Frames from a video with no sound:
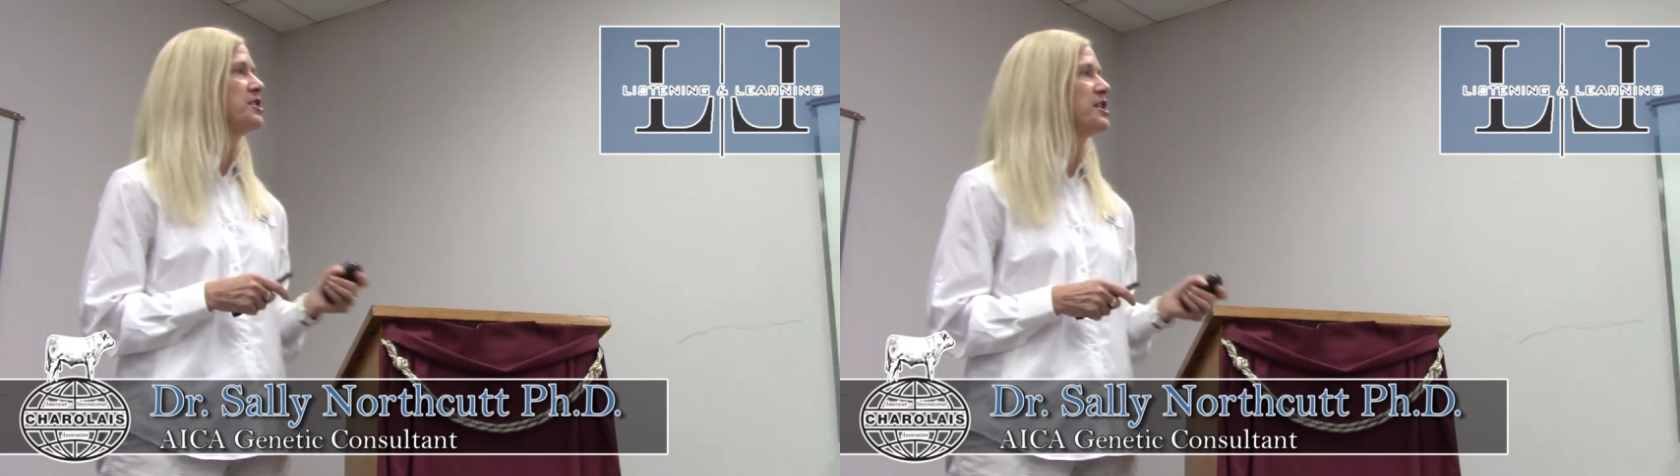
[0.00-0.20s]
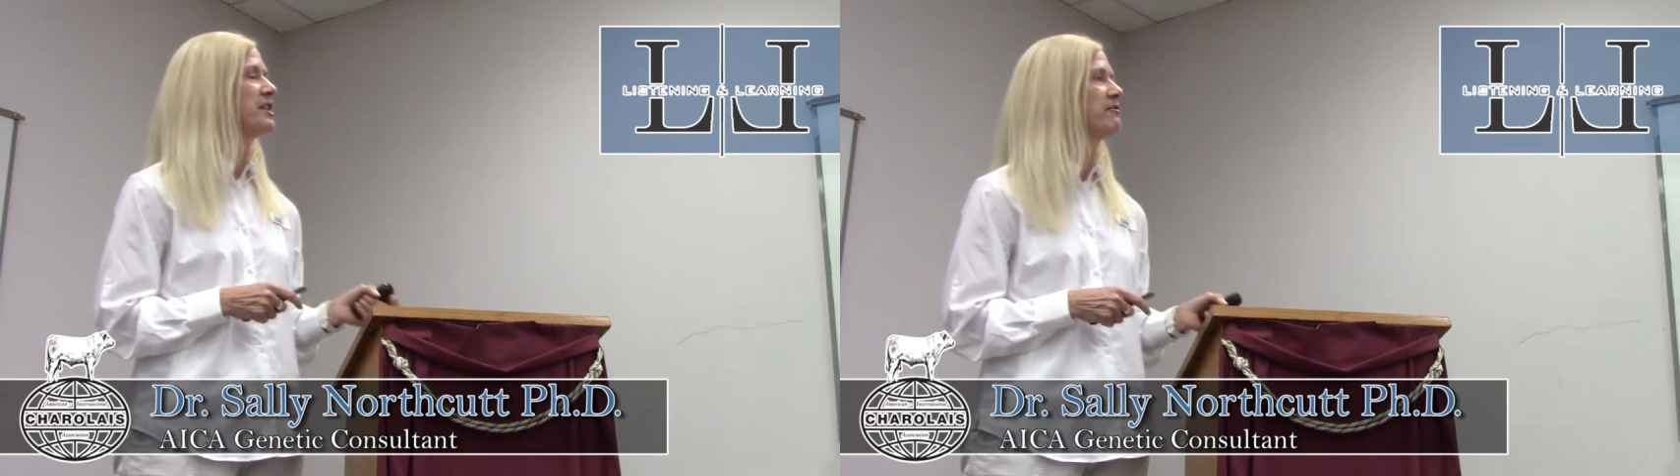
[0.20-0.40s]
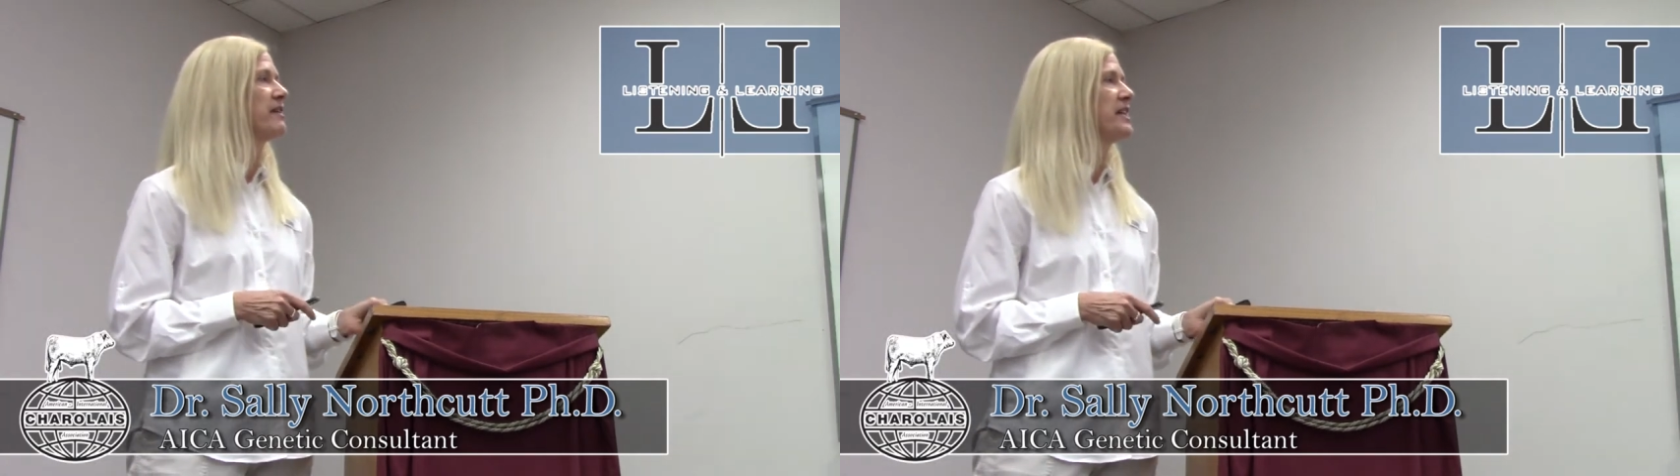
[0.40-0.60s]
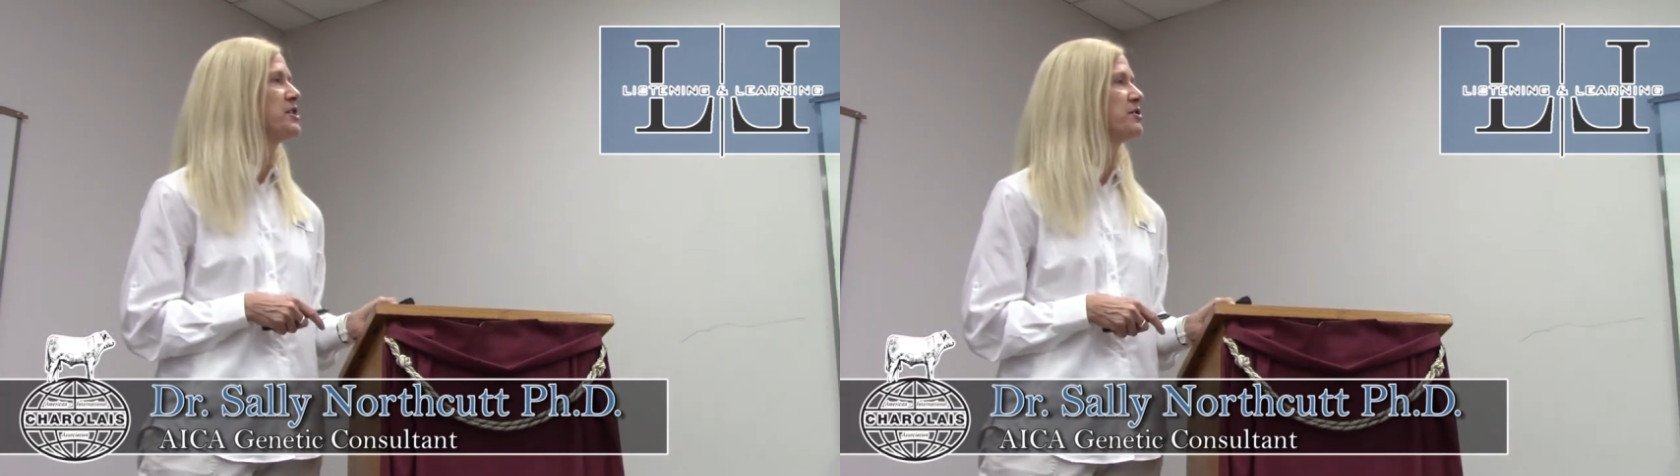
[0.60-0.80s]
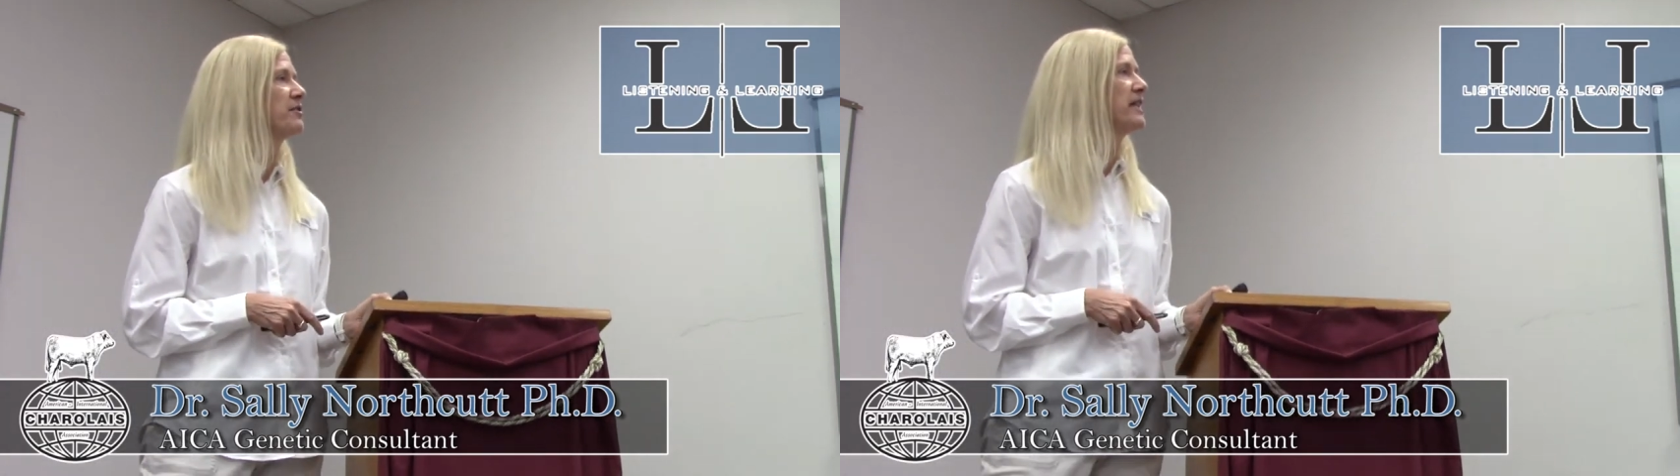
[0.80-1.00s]

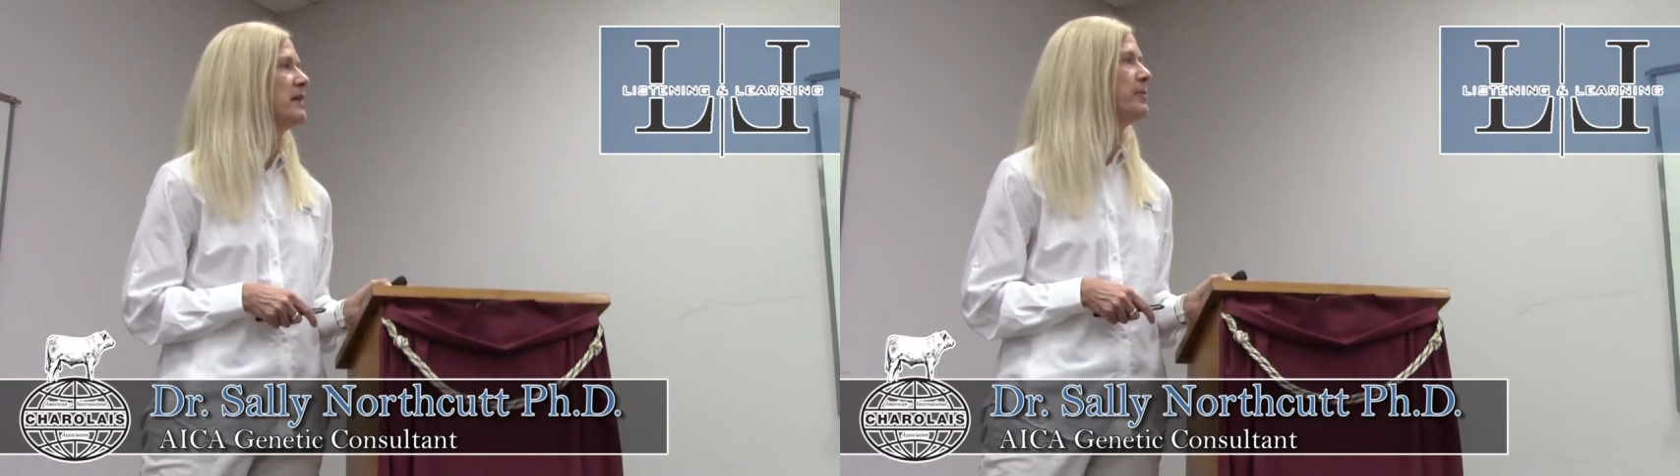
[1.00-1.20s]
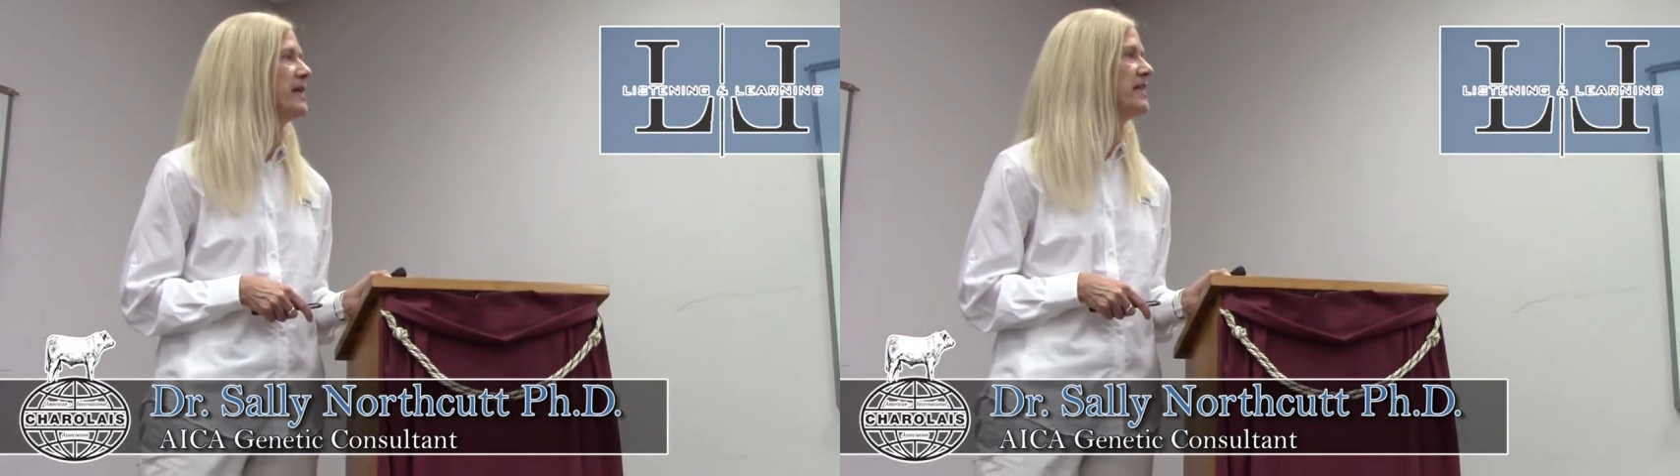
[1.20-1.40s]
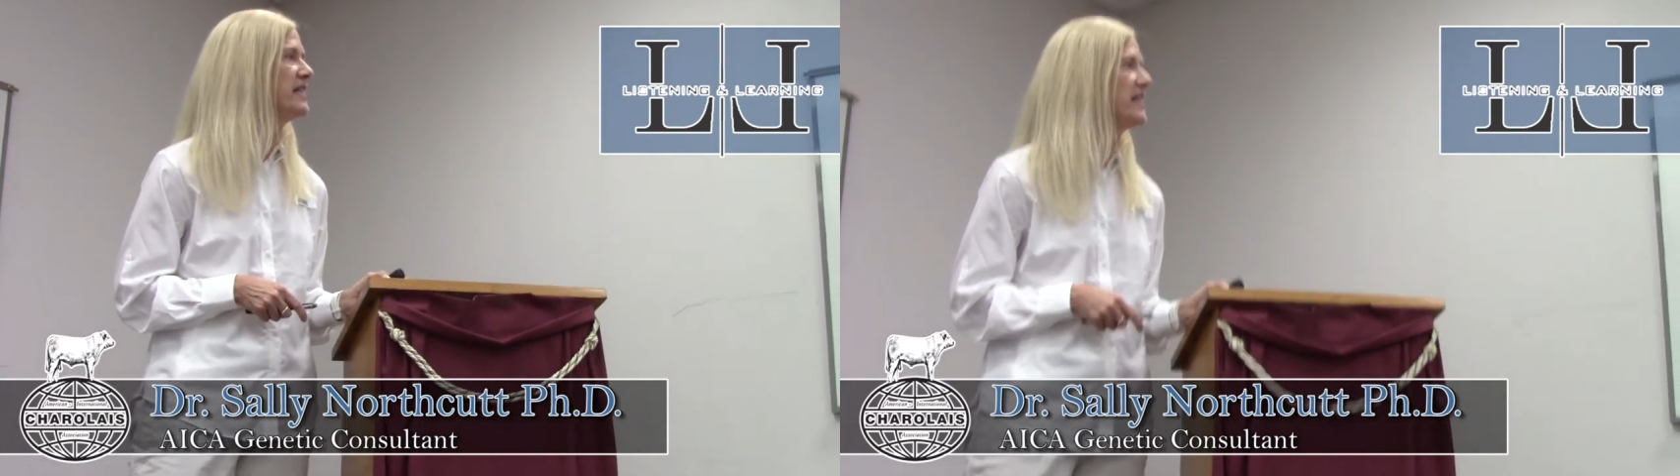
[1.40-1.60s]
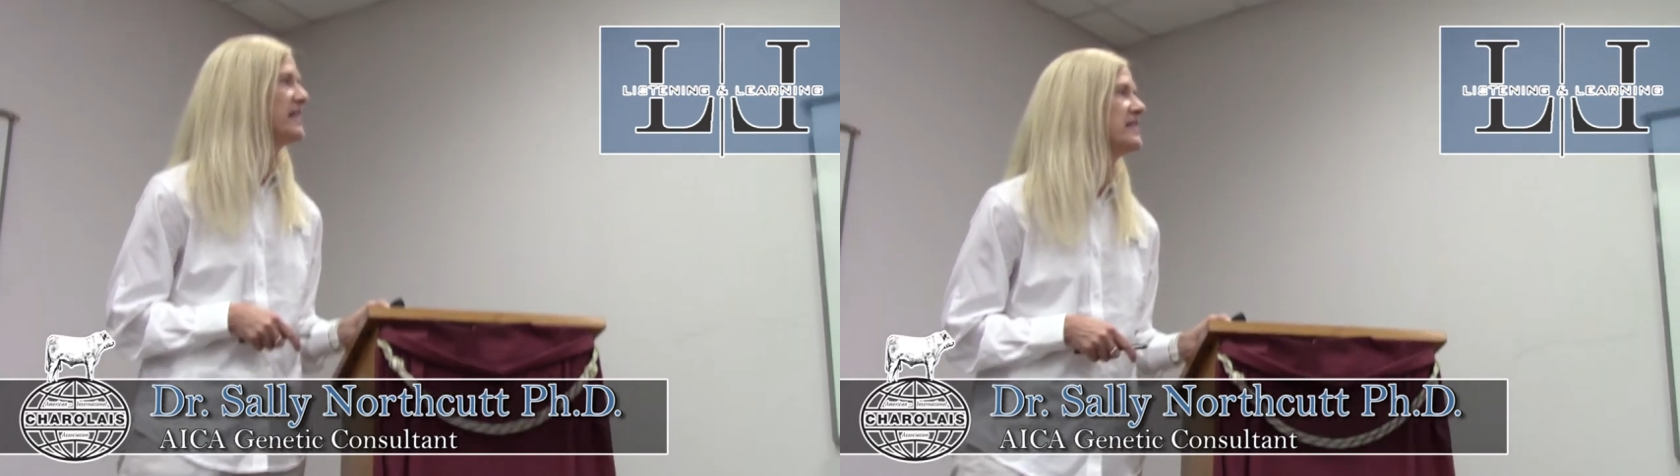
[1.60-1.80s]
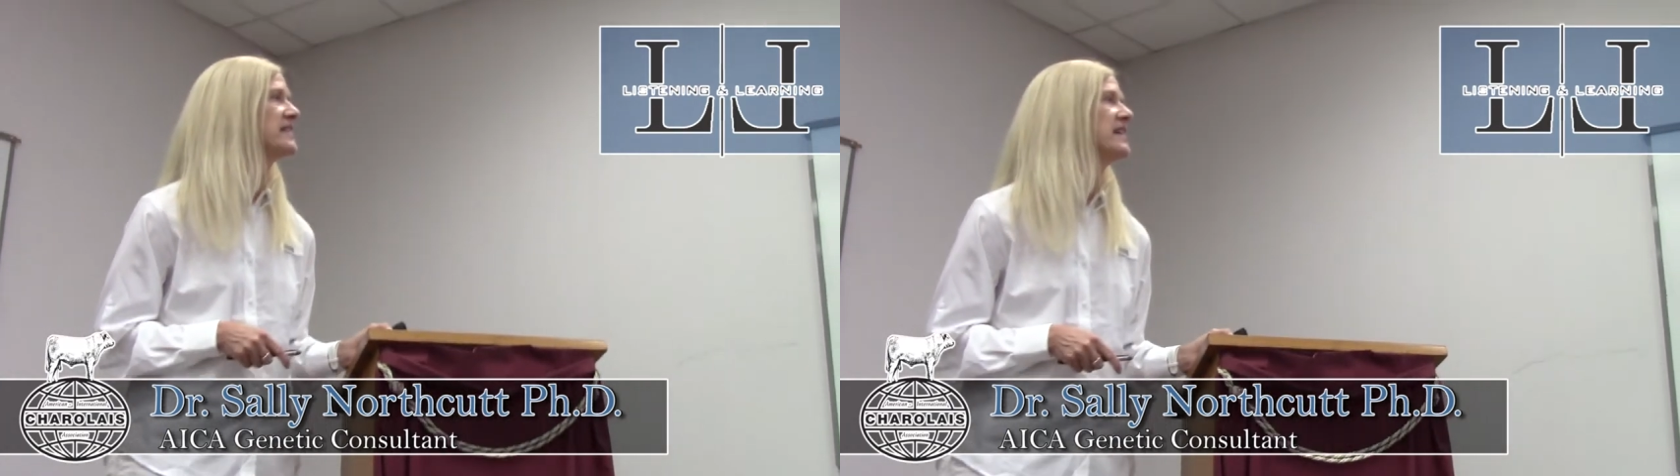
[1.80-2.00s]
generate your
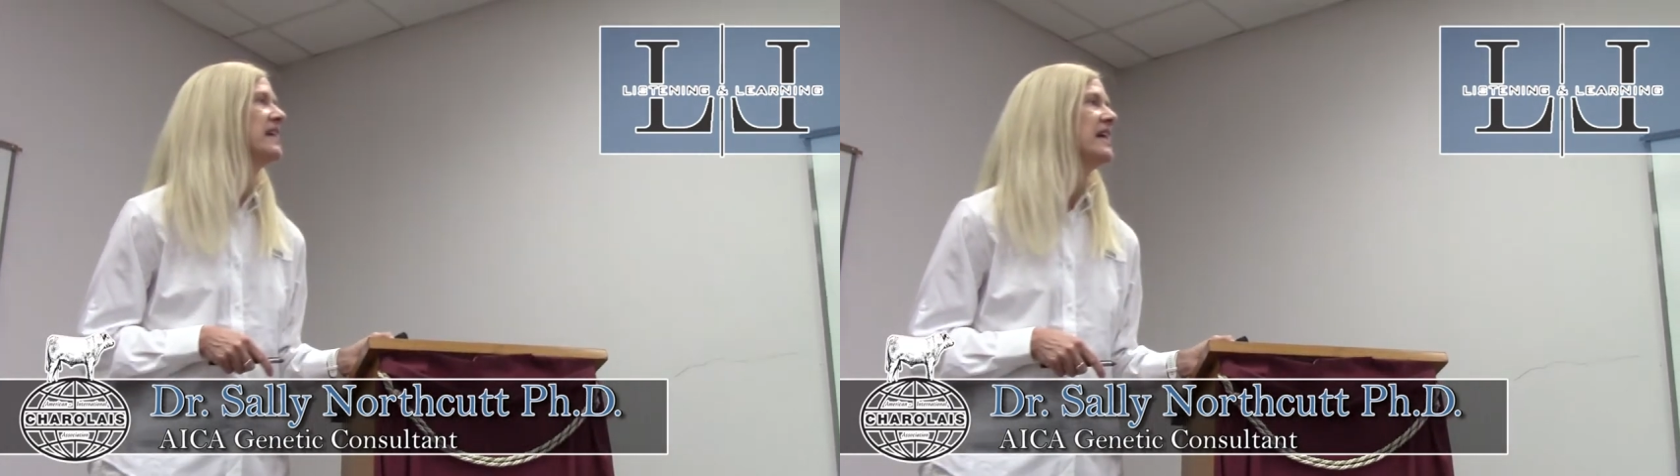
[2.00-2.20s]
EPDs.